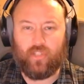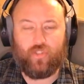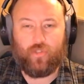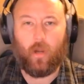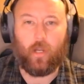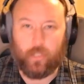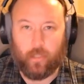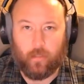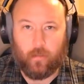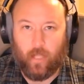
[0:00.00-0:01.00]

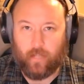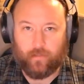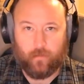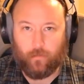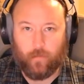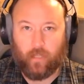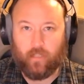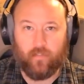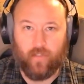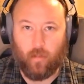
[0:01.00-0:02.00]
instruction that's
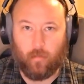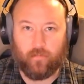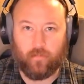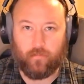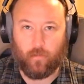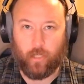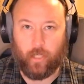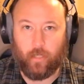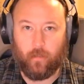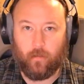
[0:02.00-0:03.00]
readily available for
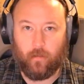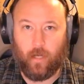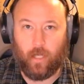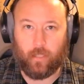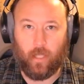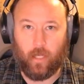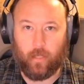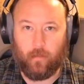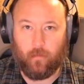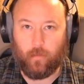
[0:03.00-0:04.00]
free
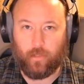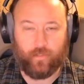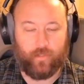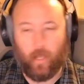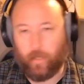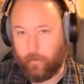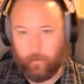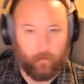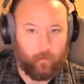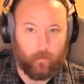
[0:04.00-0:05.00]
online, which is like,
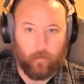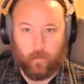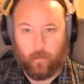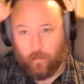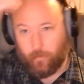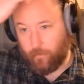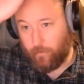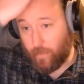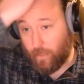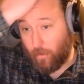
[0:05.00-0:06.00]

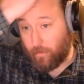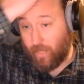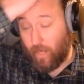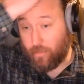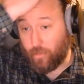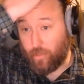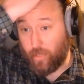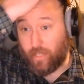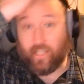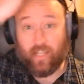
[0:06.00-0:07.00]
it's not, you're
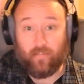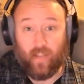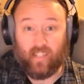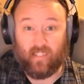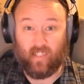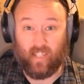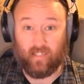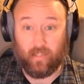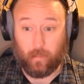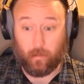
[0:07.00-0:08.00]
not going to get a vice and then
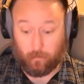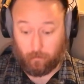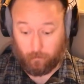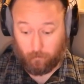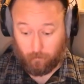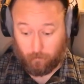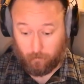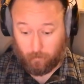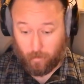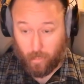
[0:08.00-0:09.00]
sit there and
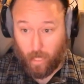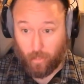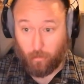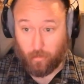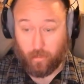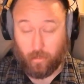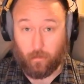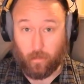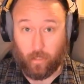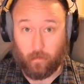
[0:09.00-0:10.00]
not know what to
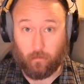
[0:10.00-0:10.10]
do with it.